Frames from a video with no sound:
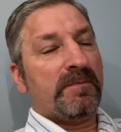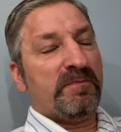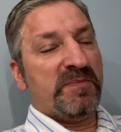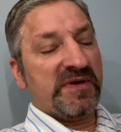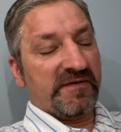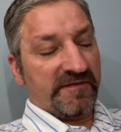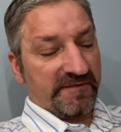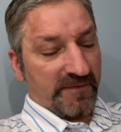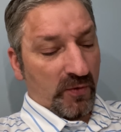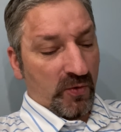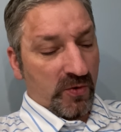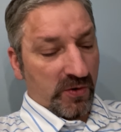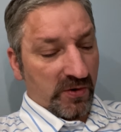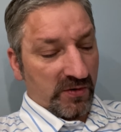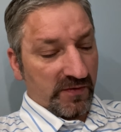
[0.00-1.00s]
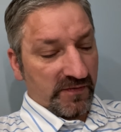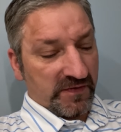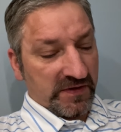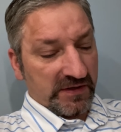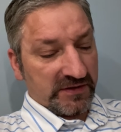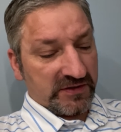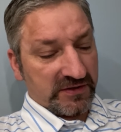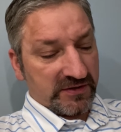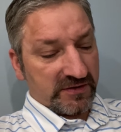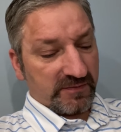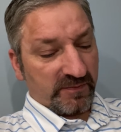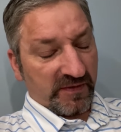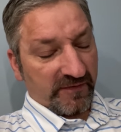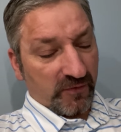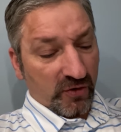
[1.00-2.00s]
before
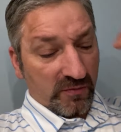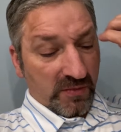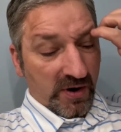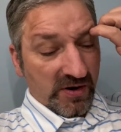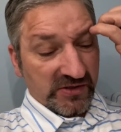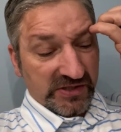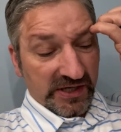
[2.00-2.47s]
Mark